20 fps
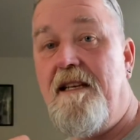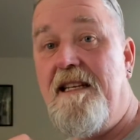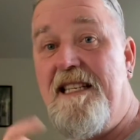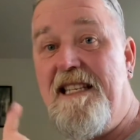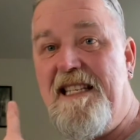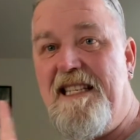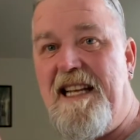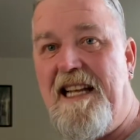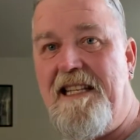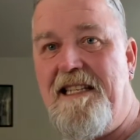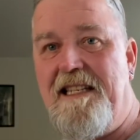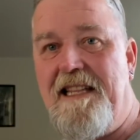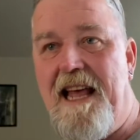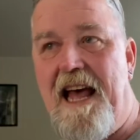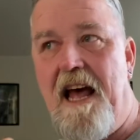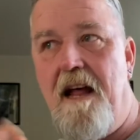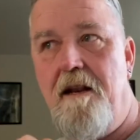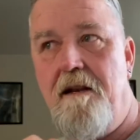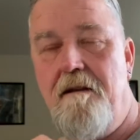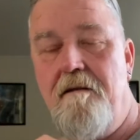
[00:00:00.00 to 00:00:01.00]
Since
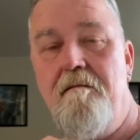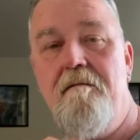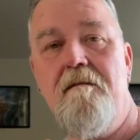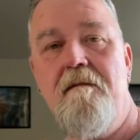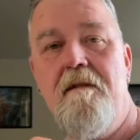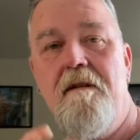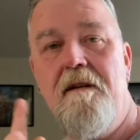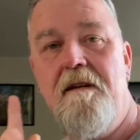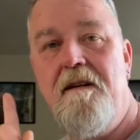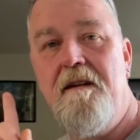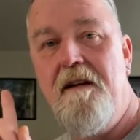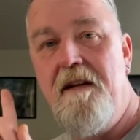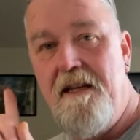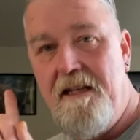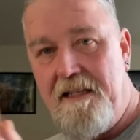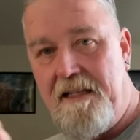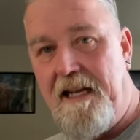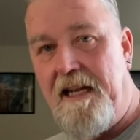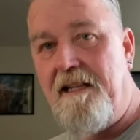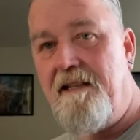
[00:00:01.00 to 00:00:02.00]
the
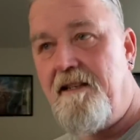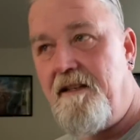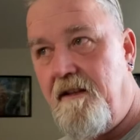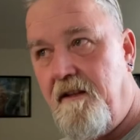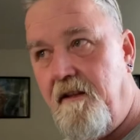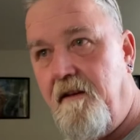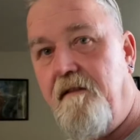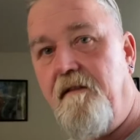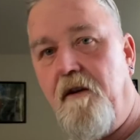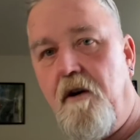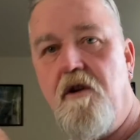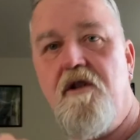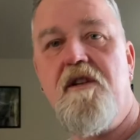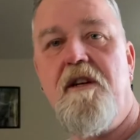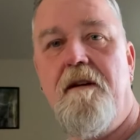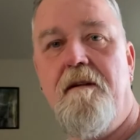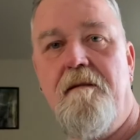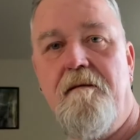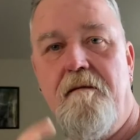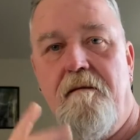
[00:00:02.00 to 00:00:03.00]
first
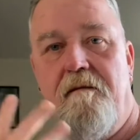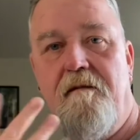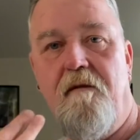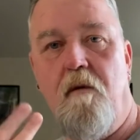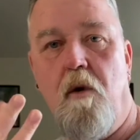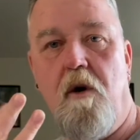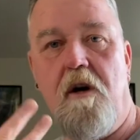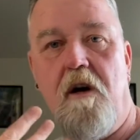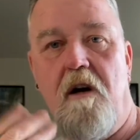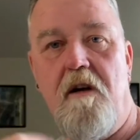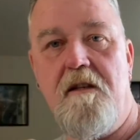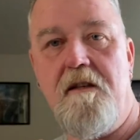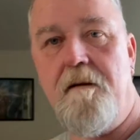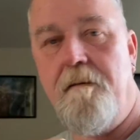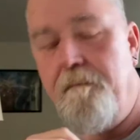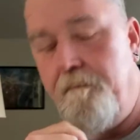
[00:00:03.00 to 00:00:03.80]
4 calls.